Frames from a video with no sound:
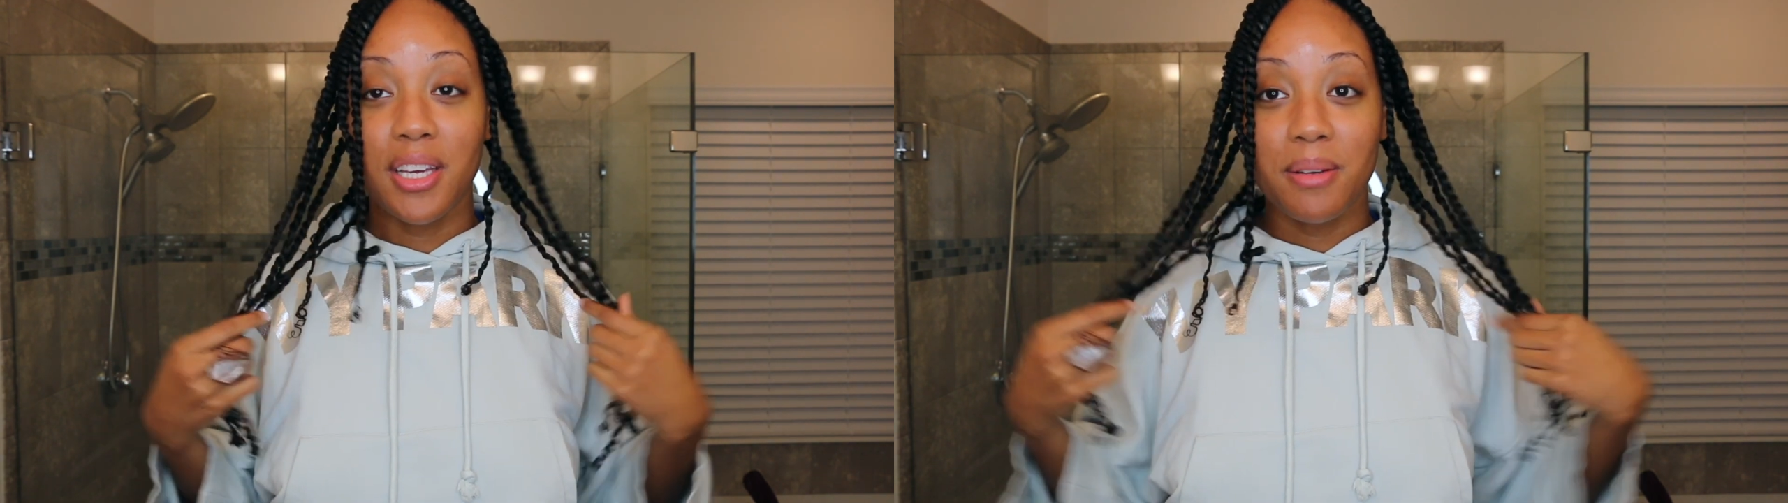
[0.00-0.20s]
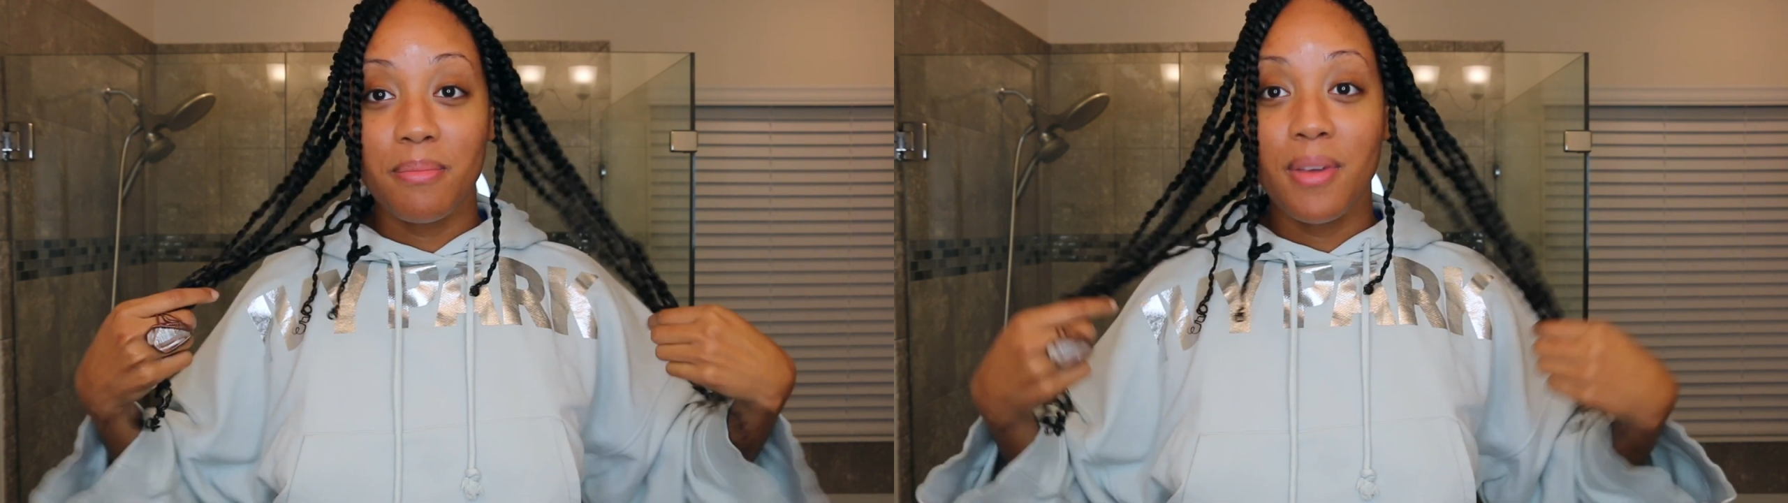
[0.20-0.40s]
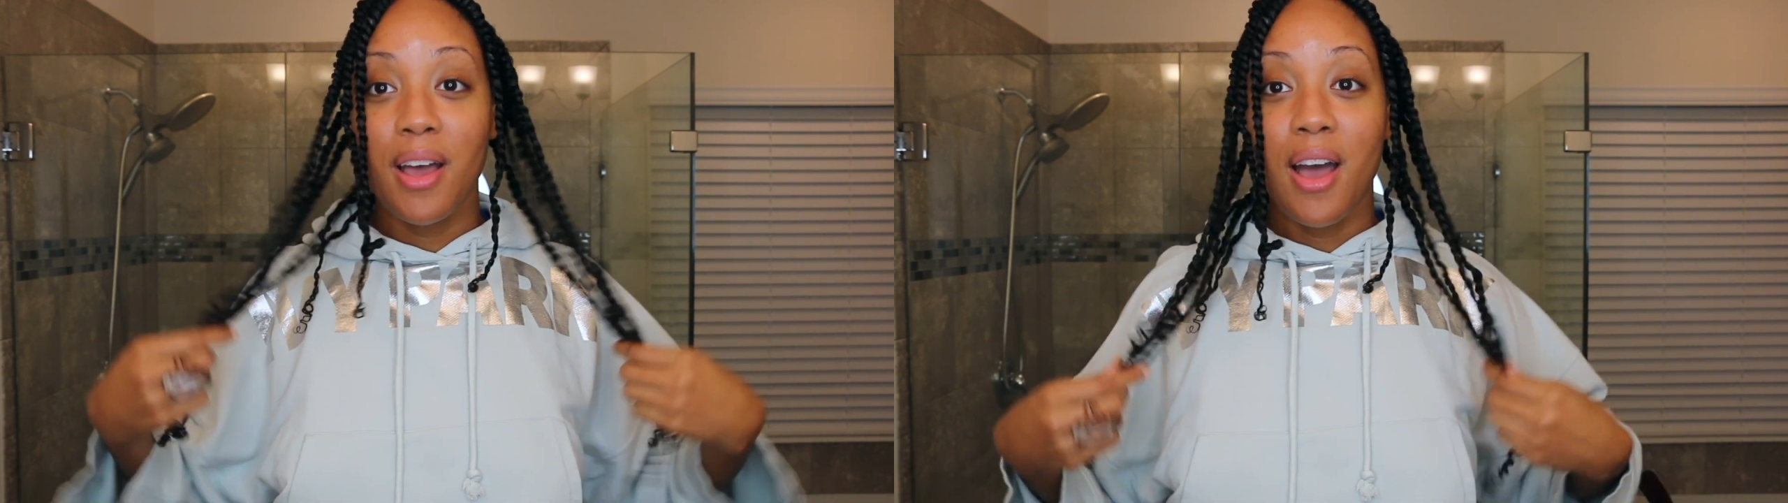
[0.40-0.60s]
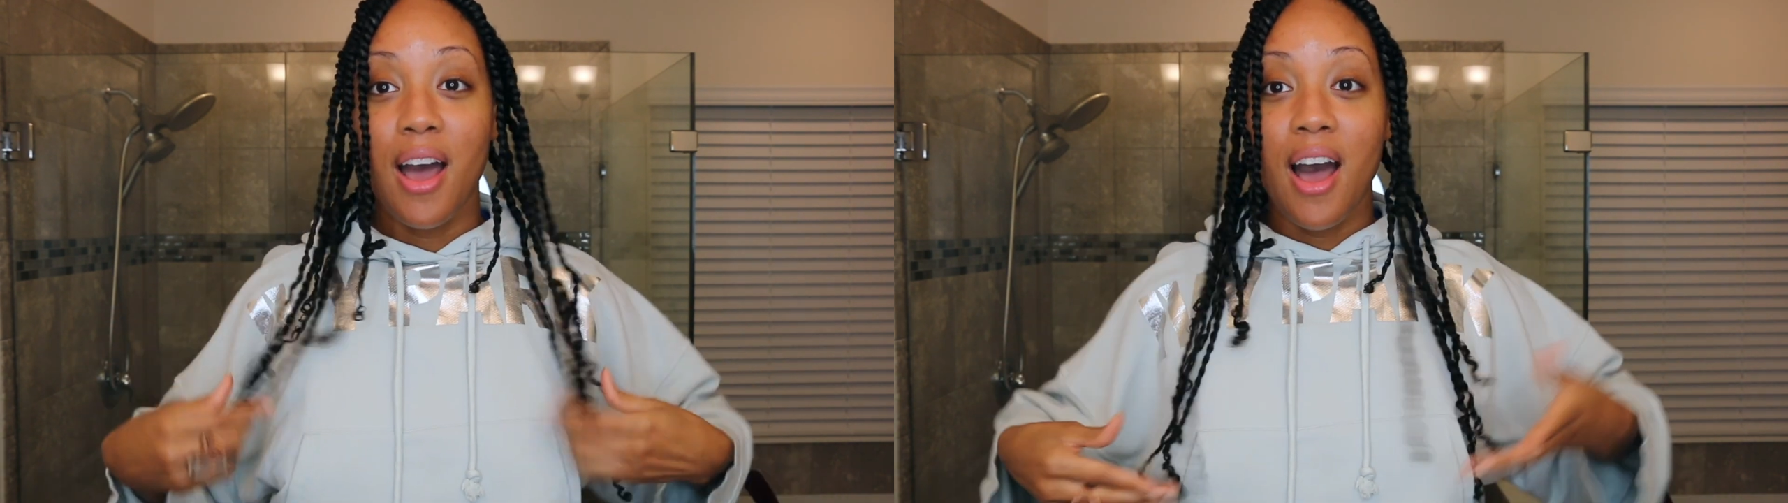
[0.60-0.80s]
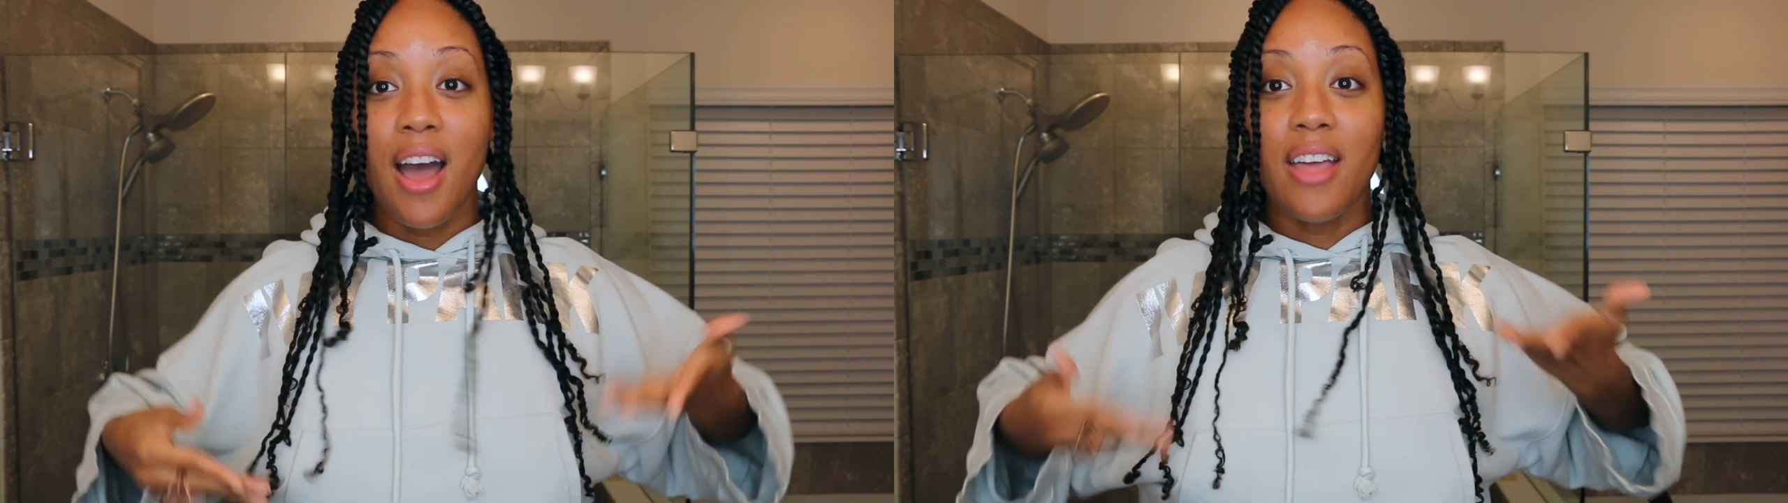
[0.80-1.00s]
If I
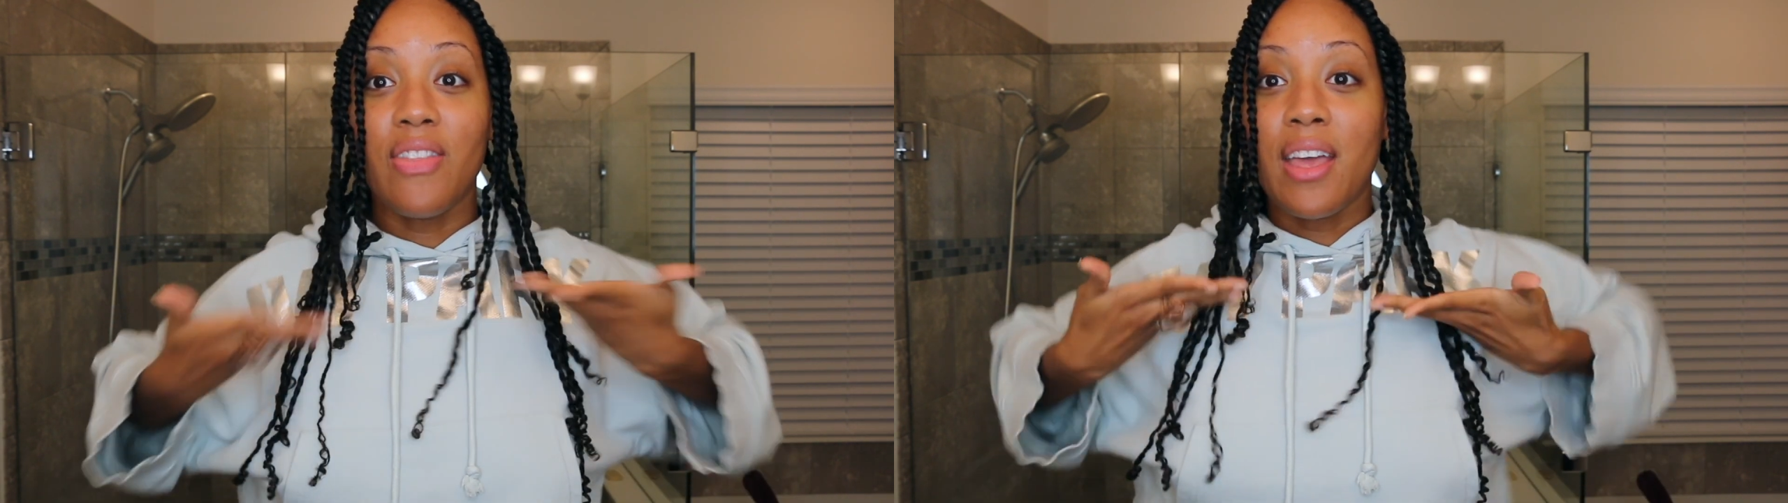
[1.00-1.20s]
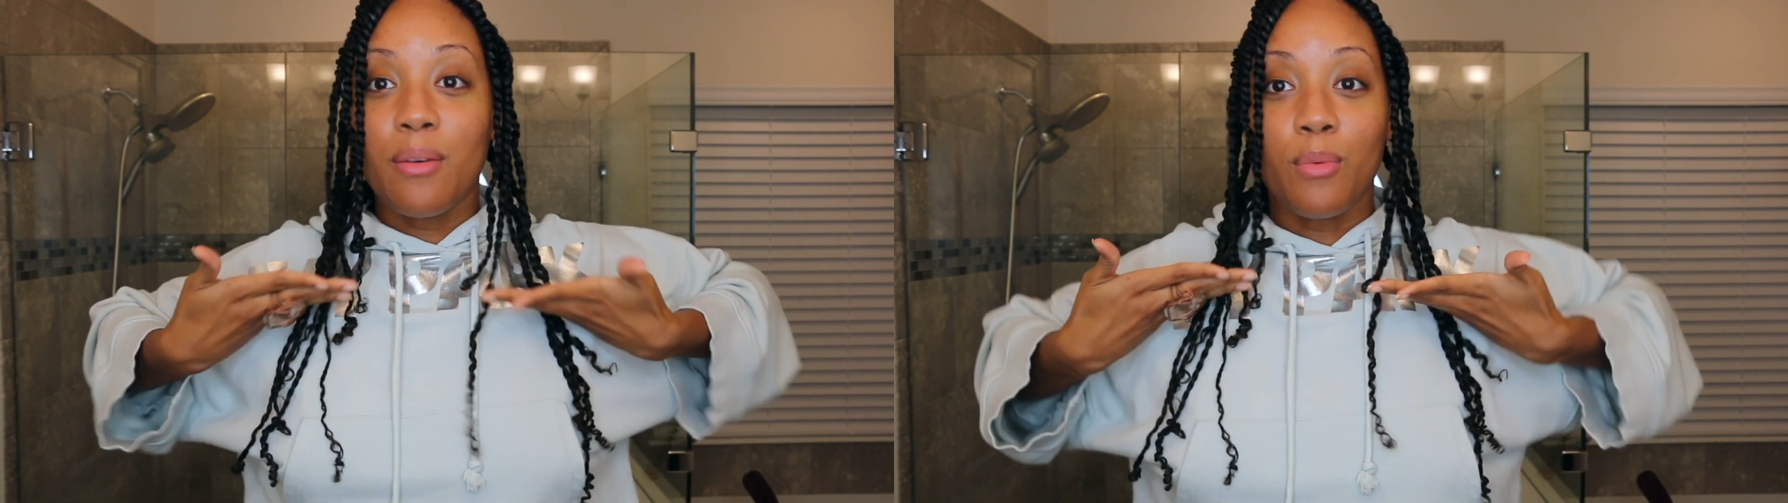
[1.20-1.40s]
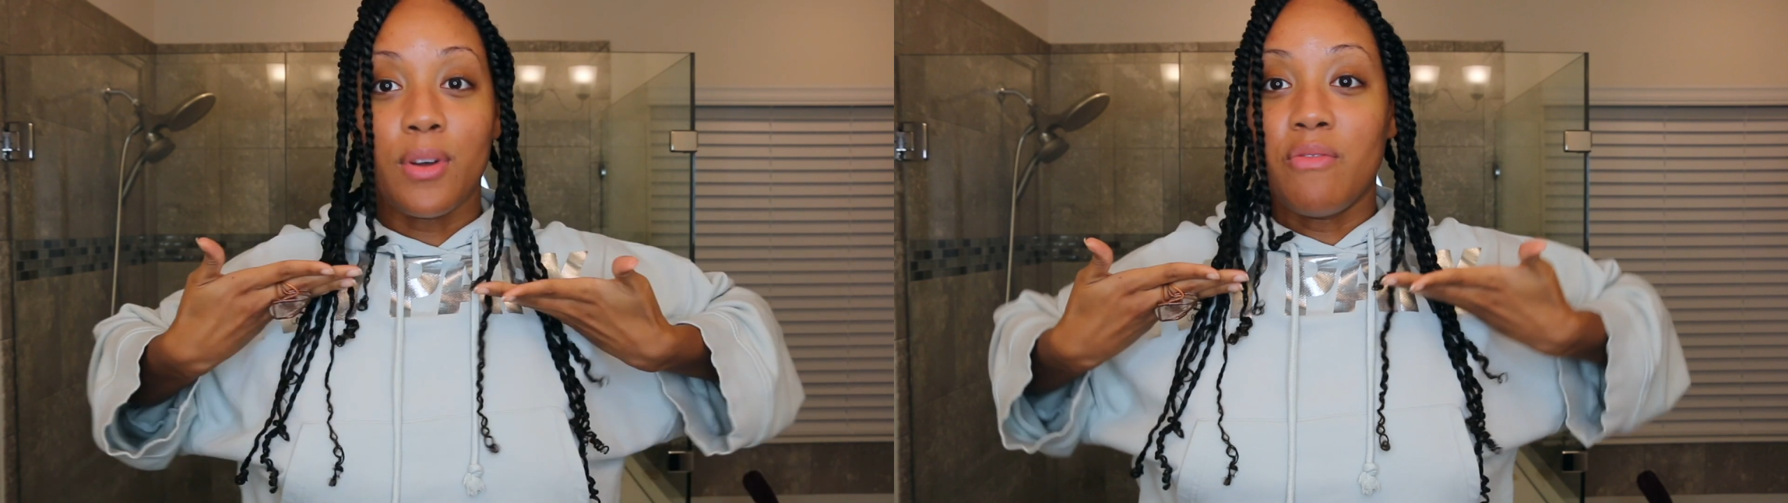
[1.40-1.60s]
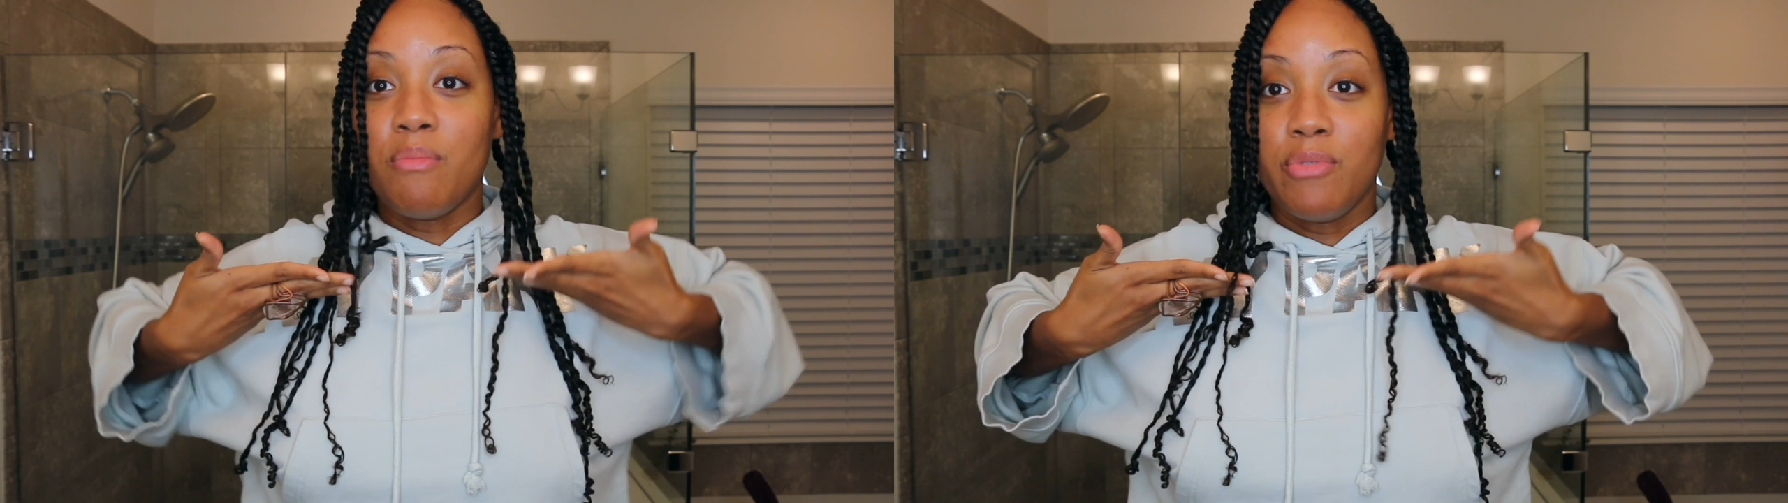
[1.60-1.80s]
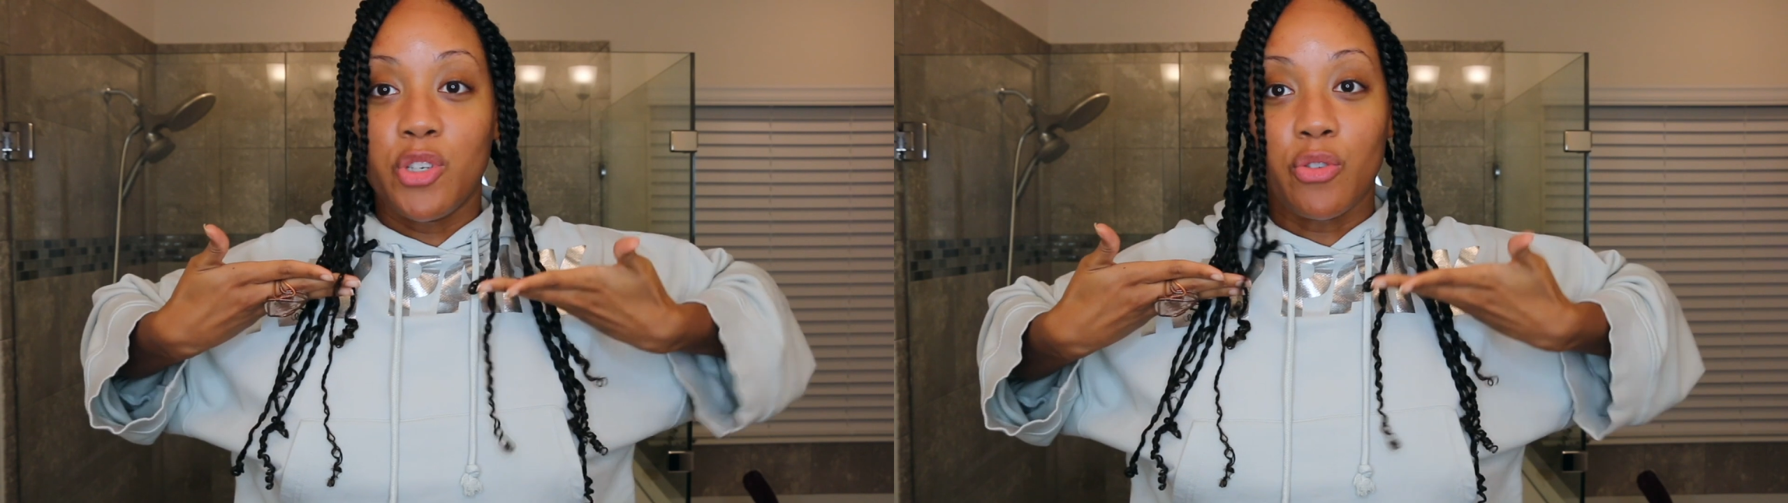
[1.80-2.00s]
hadn't have bobby pinned my hair,